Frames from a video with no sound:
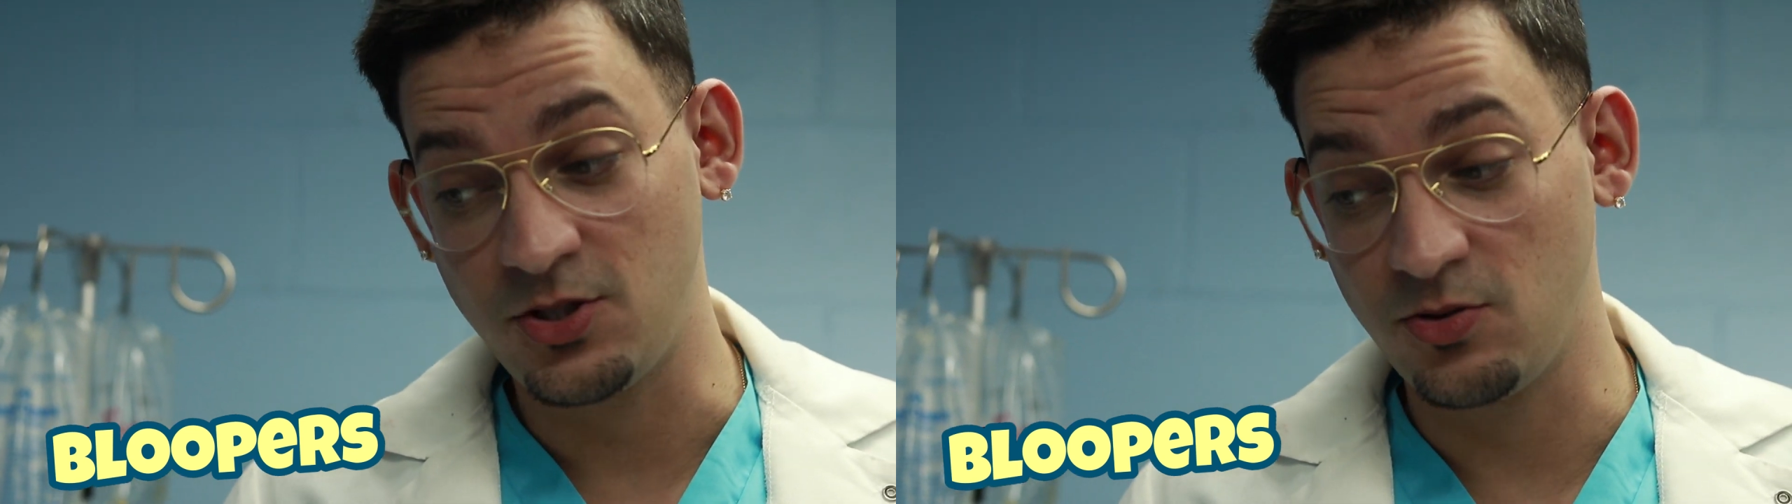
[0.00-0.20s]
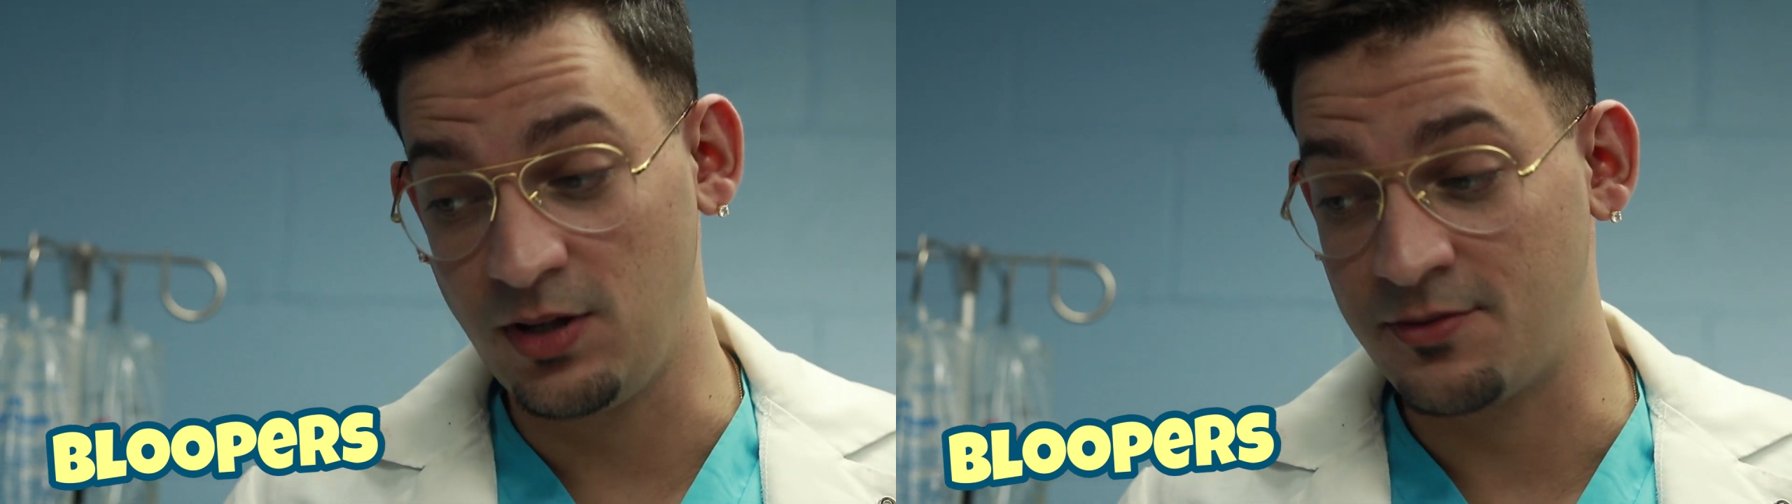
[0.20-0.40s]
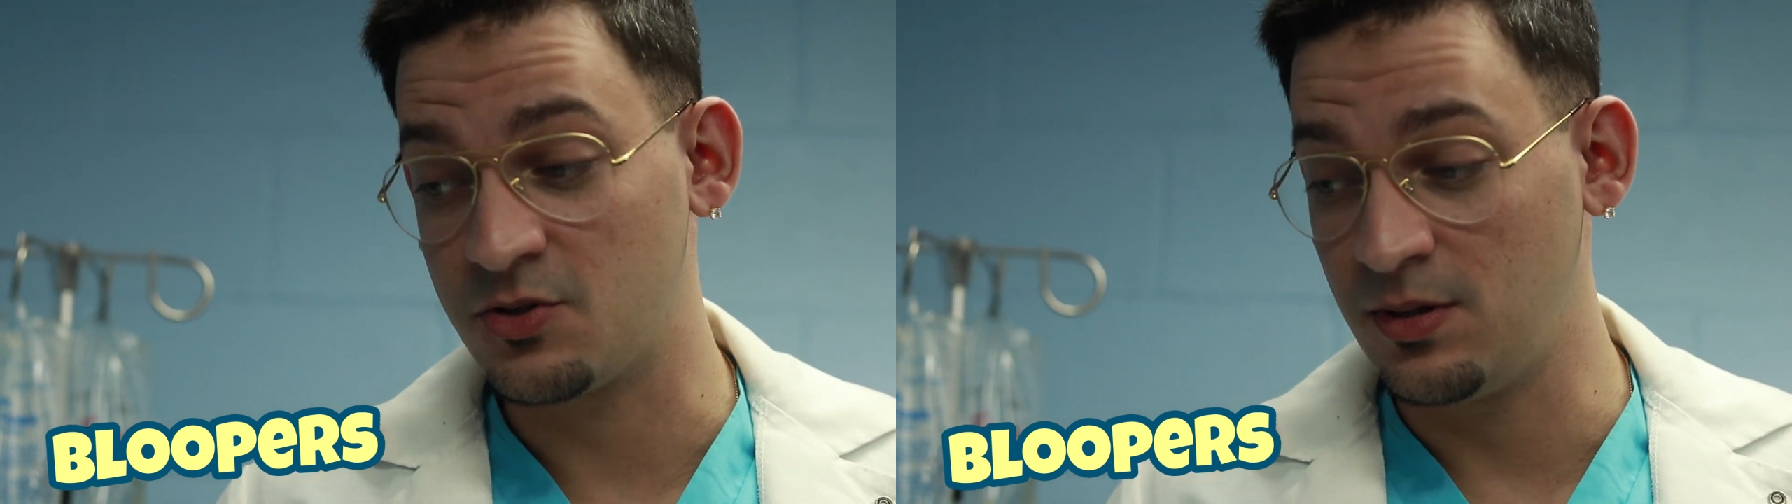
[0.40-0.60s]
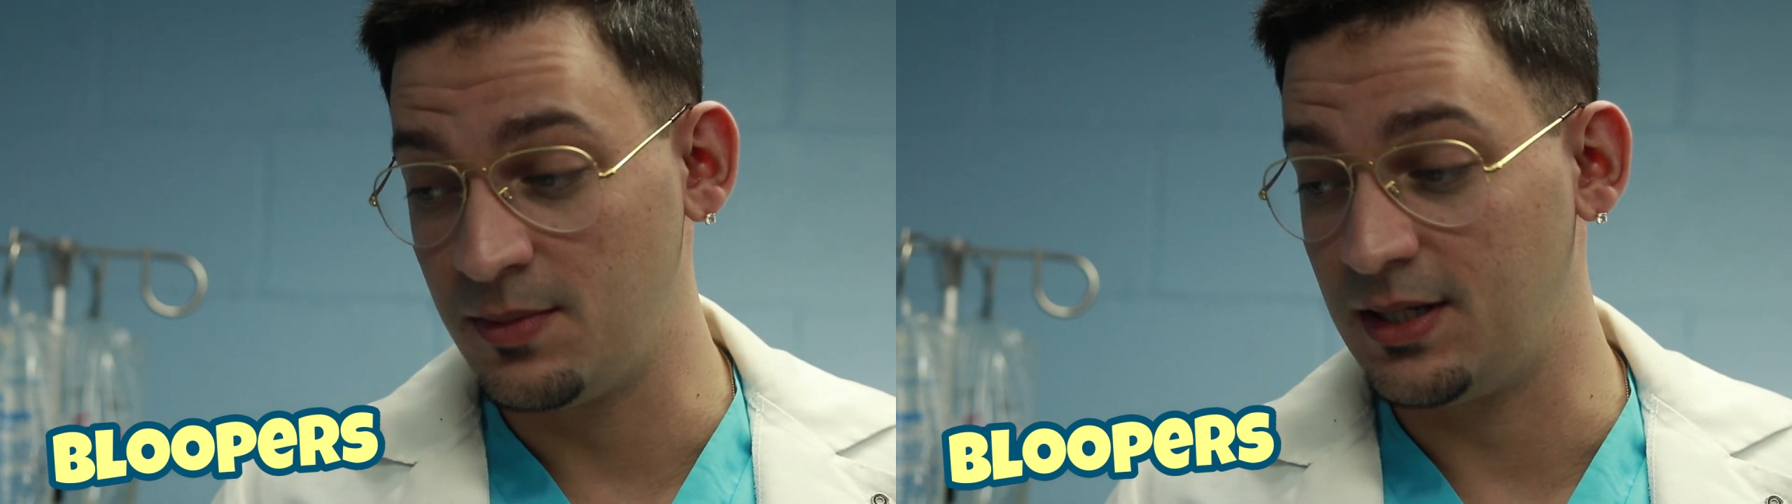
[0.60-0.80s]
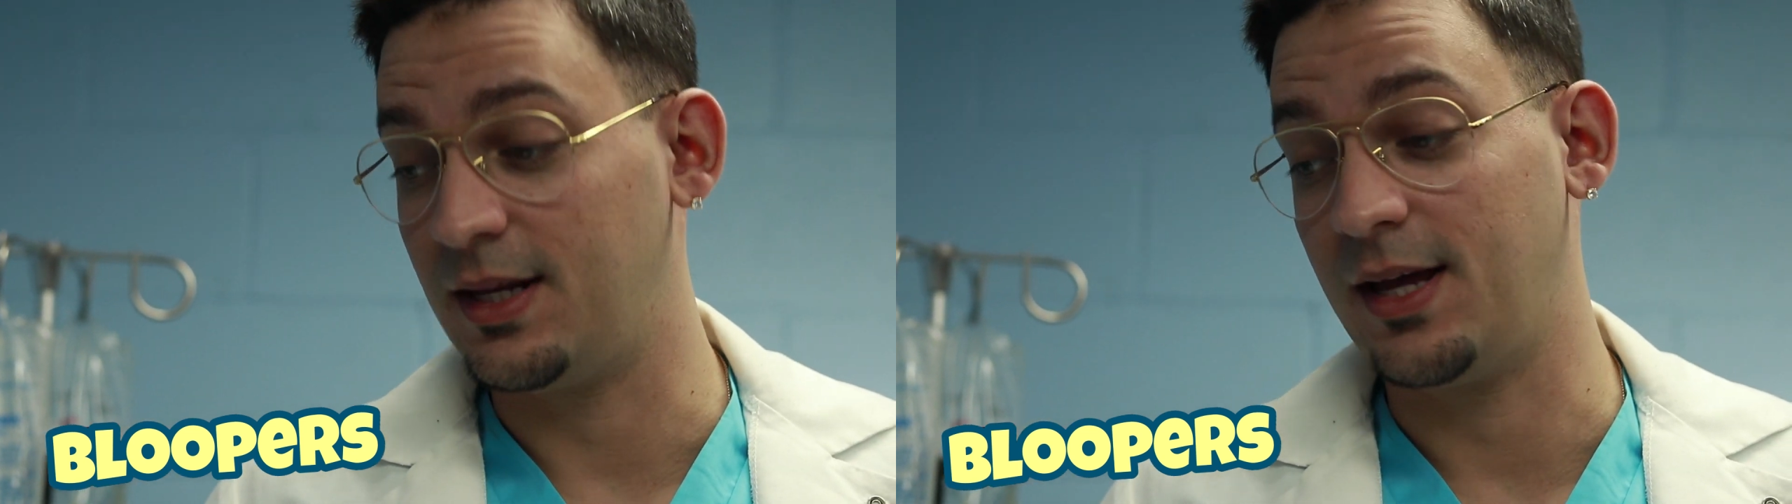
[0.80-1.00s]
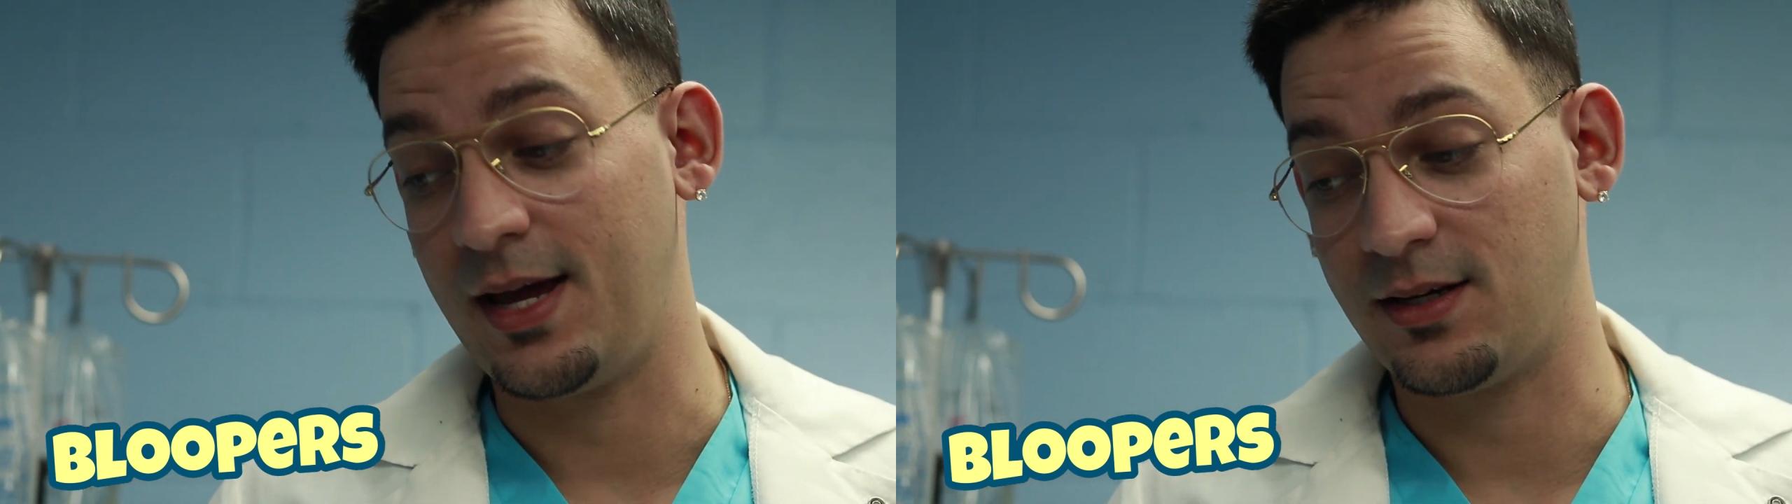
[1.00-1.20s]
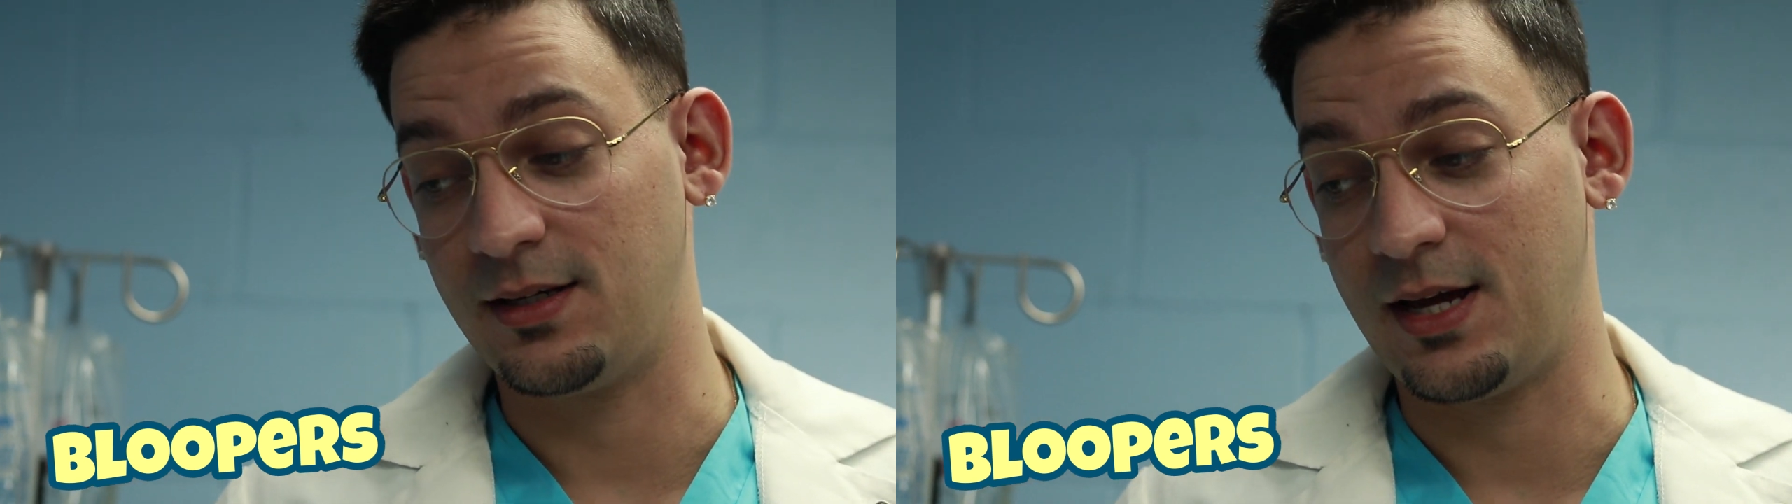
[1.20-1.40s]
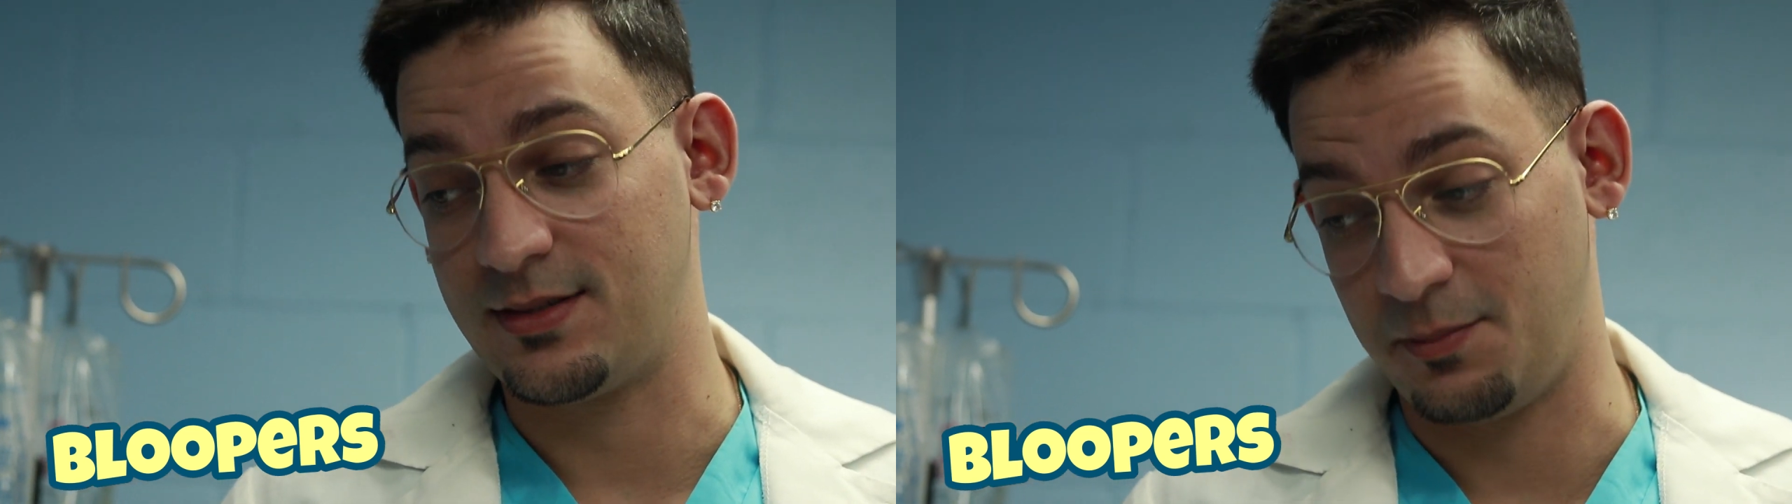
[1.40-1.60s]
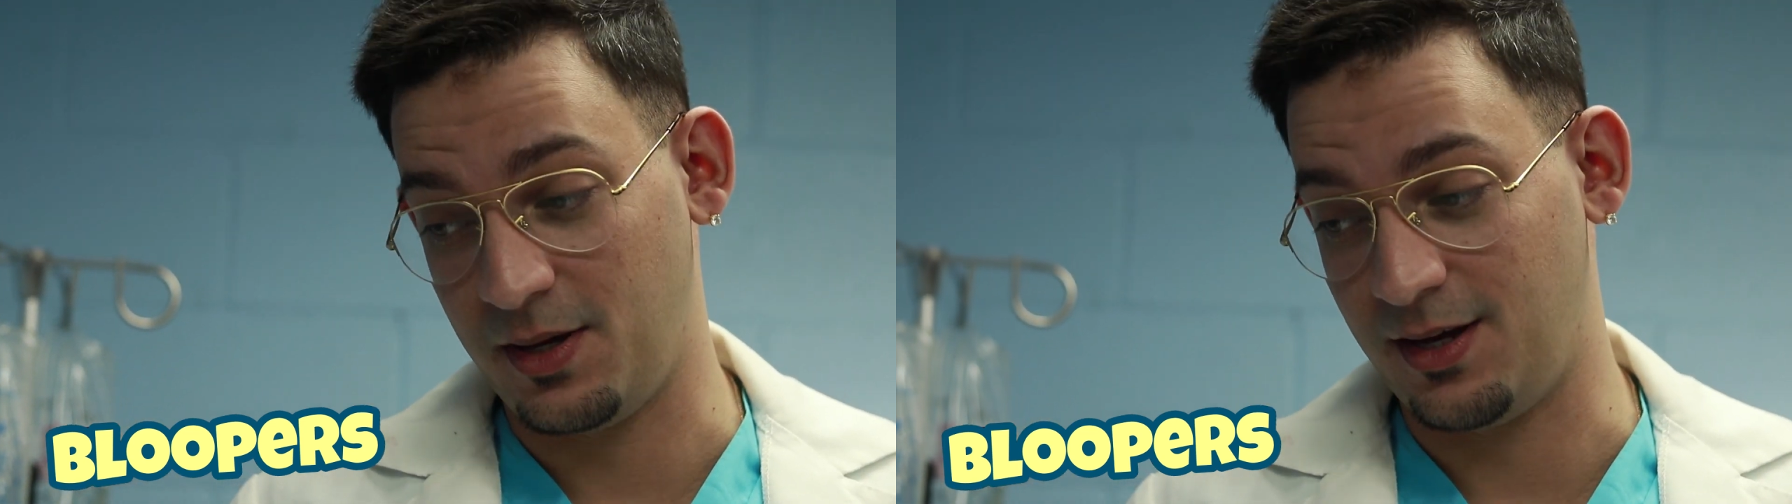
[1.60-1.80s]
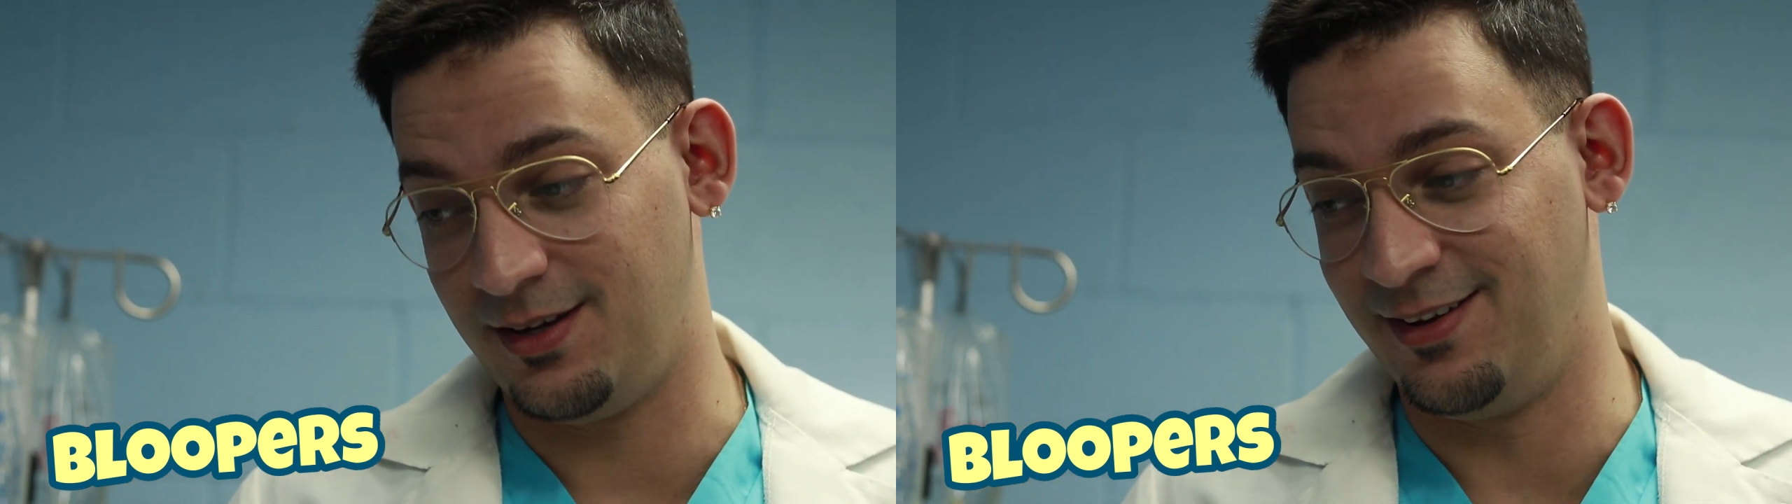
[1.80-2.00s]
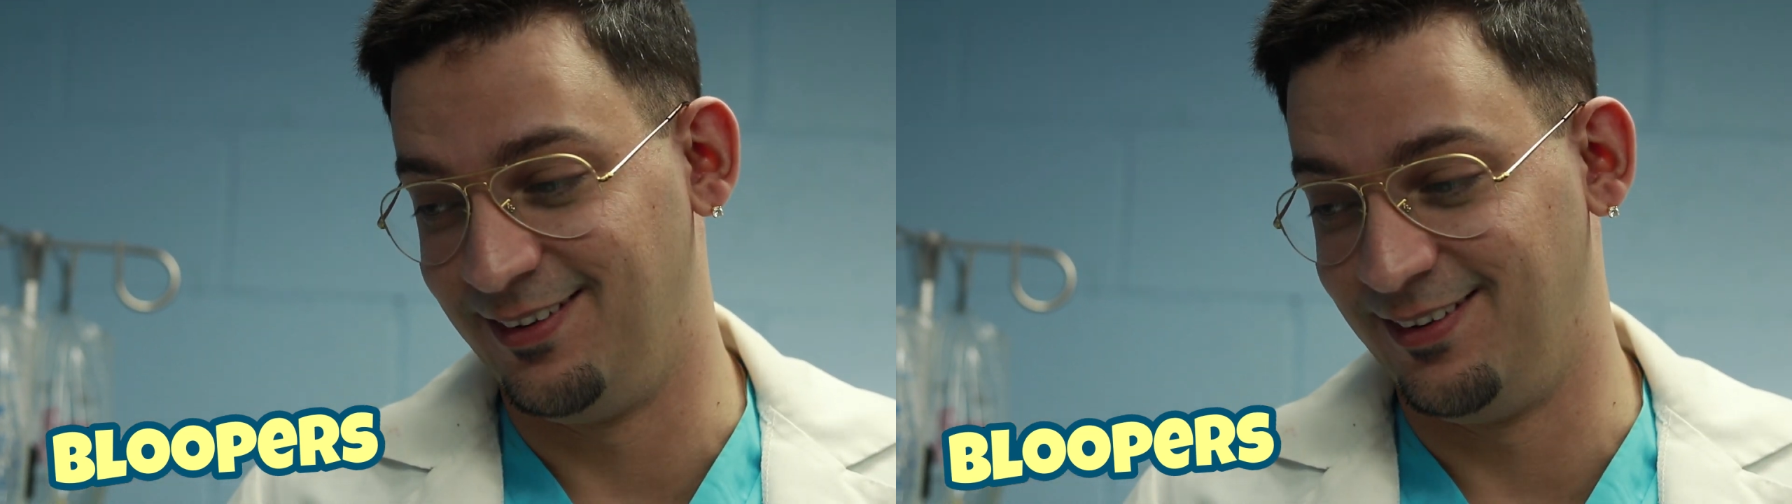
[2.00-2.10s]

that you left screaming in an agonizing pain.